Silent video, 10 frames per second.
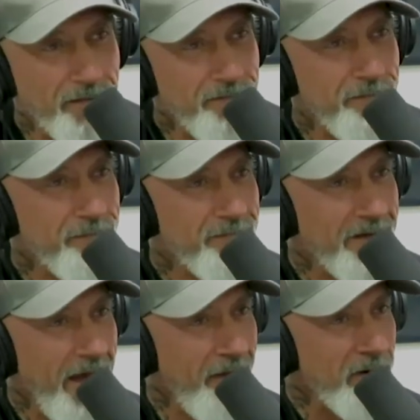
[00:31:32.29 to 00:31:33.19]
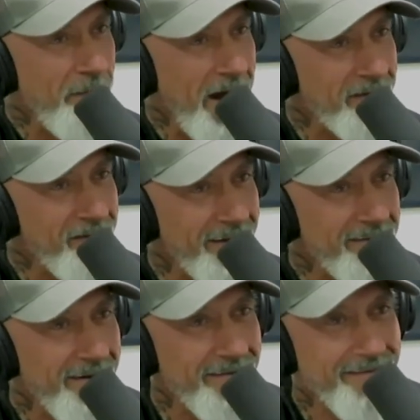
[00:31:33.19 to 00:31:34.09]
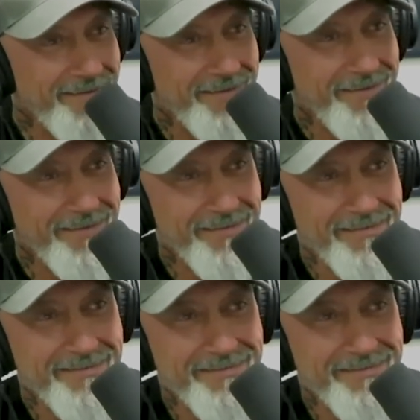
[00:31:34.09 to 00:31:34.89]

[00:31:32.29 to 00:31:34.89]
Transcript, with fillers: of having a model like that? I just